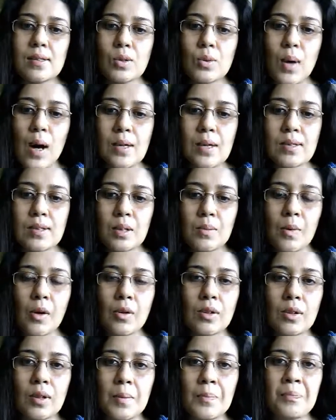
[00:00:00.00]
to ask about
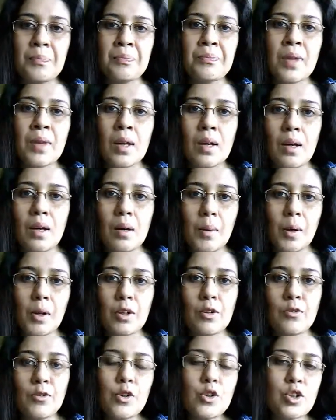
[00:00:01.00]
the
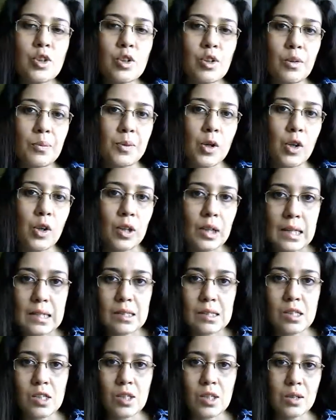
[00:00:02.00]
future of the
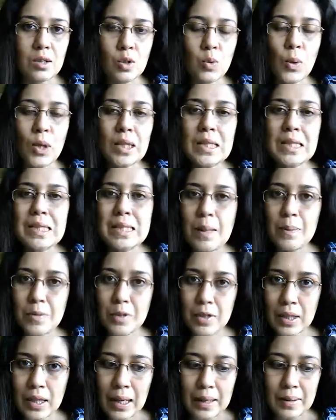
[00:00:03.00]
organization. So, what are the steps
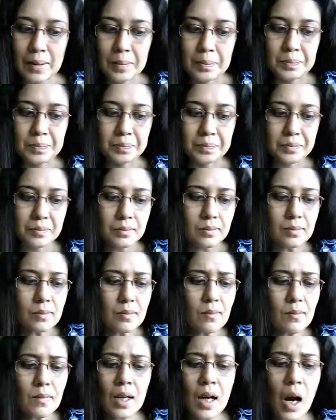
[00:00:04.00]
ahead?
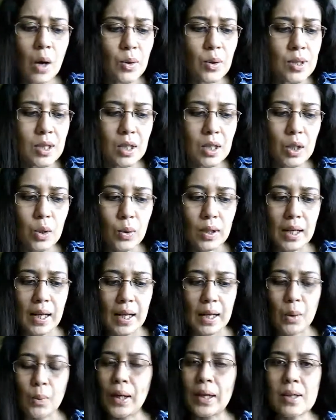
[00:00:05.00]
How does it look
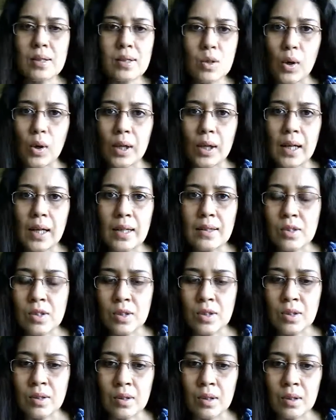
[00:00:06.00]
like? Where does the
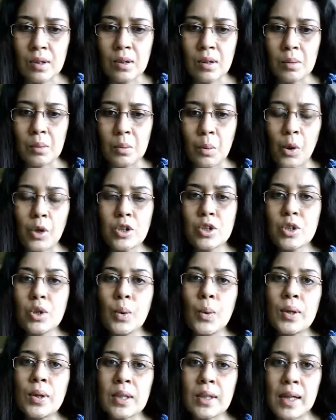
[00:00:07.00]
organization want to
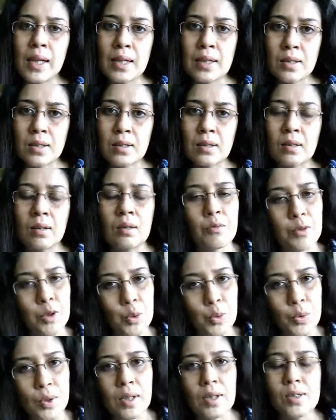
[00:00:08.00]
go in the next few
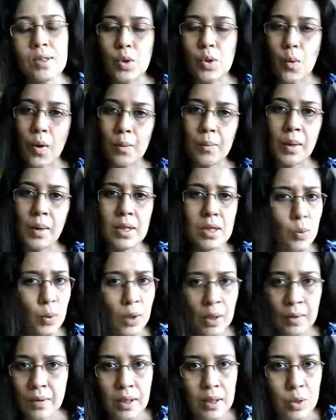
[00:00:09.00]
years or months,
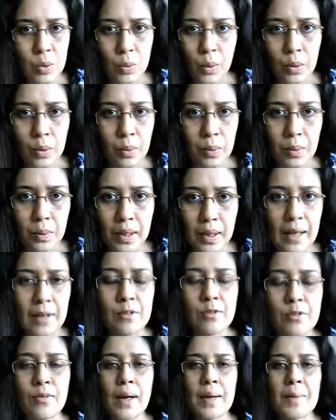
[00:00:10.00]
whatever that you want to
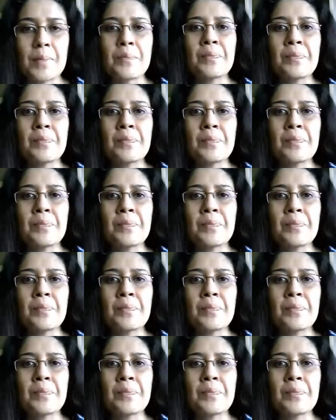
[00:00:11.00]
clarify?